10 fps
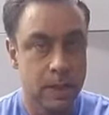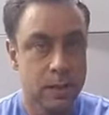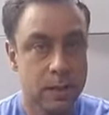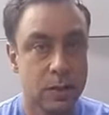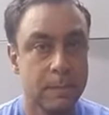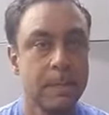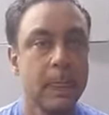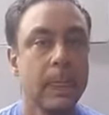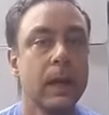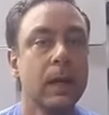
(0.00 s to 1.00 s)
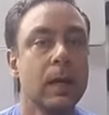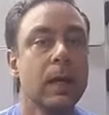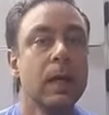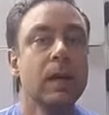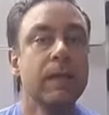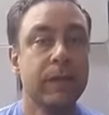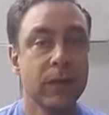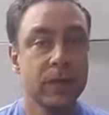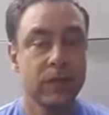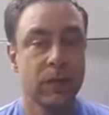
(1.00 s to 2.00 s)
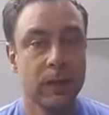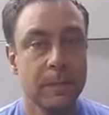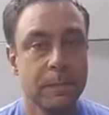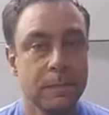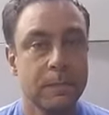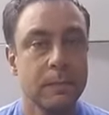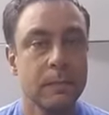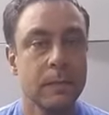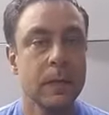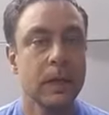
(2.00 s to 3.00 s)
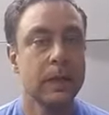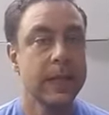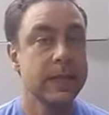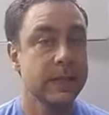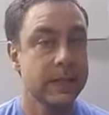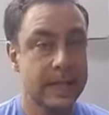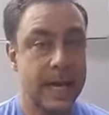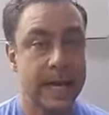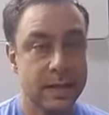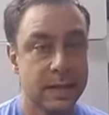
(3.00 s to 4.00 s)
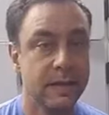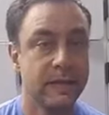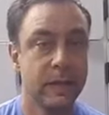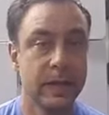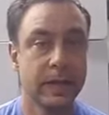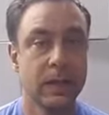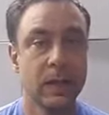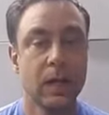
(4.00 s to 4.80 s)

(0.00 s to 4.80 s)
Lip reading: So first of all, there's a size difference.